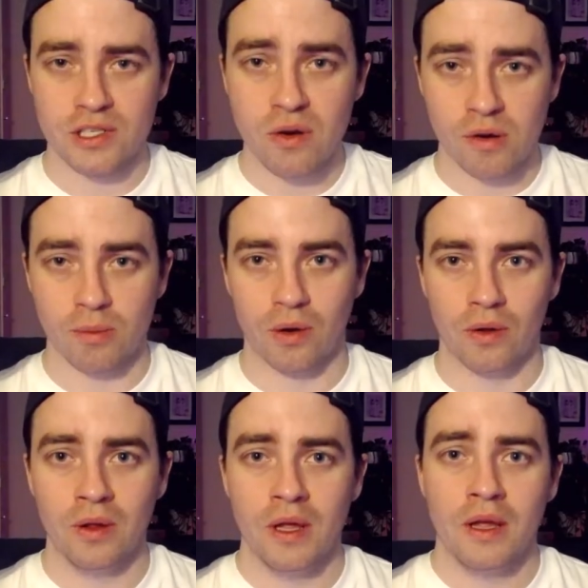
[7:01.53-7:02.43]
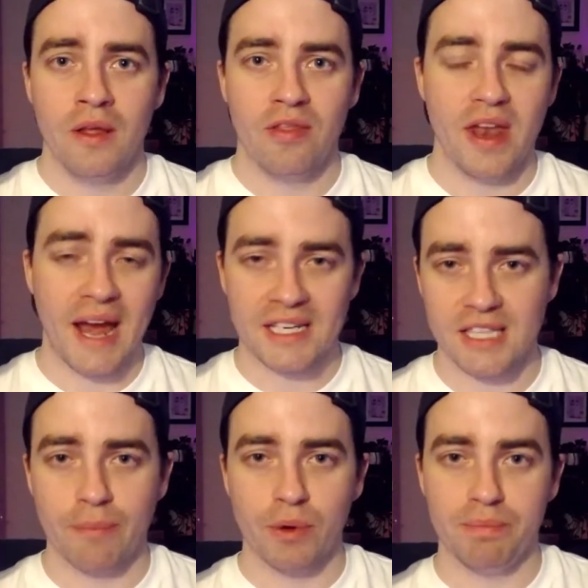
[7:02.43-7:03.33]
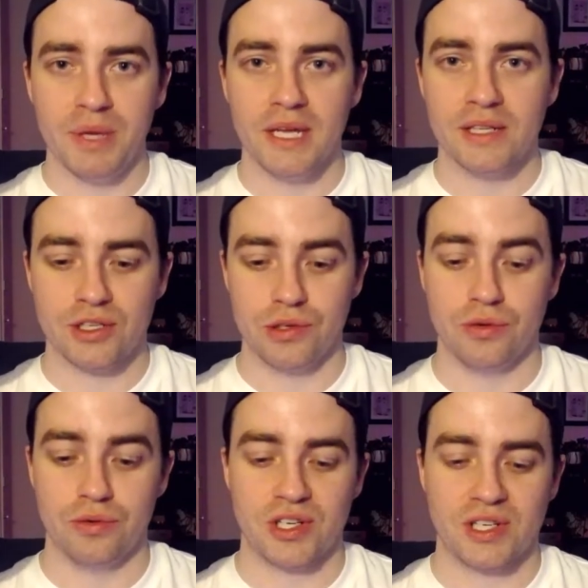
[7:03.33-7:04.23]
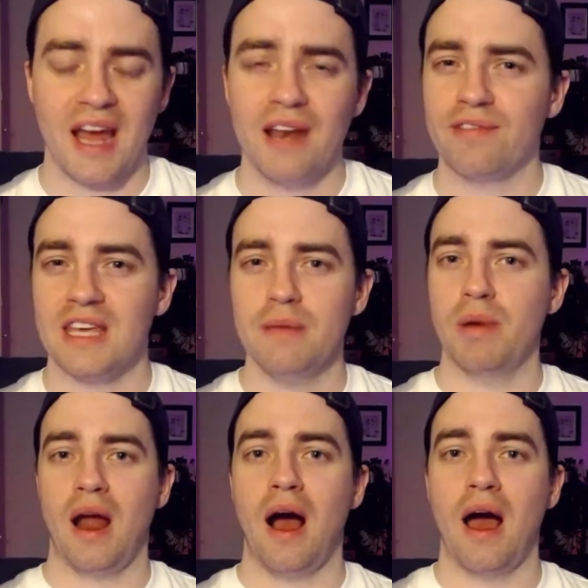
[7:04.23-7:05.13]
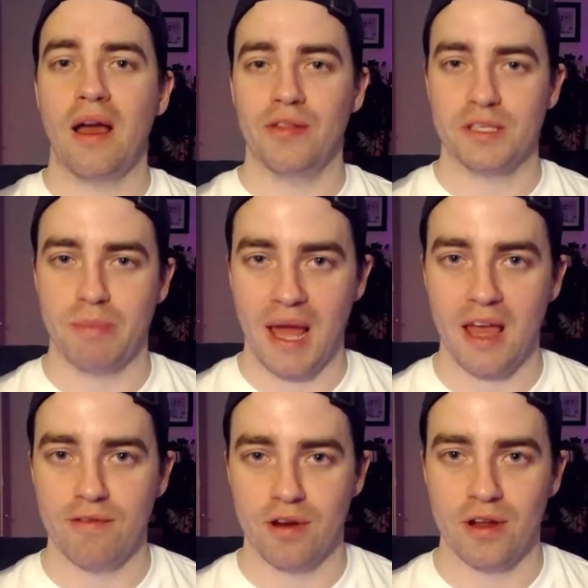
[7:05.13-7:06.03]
normal, the next step would be to just kind of keep an eye on this behavior.